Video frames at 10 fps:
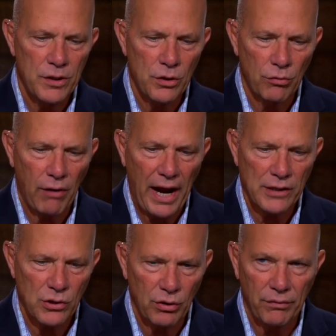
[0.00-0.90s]

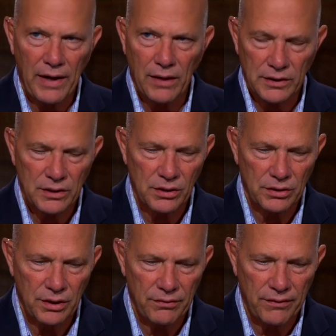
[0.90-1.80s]
irrational
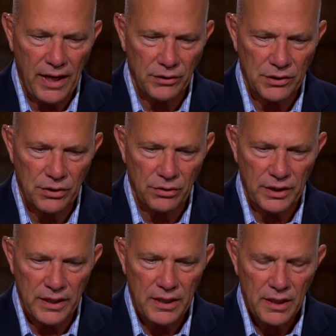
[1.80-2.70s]
volatil-
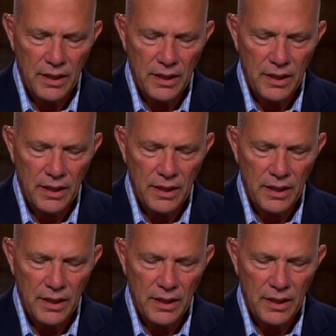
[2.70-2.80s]
volatility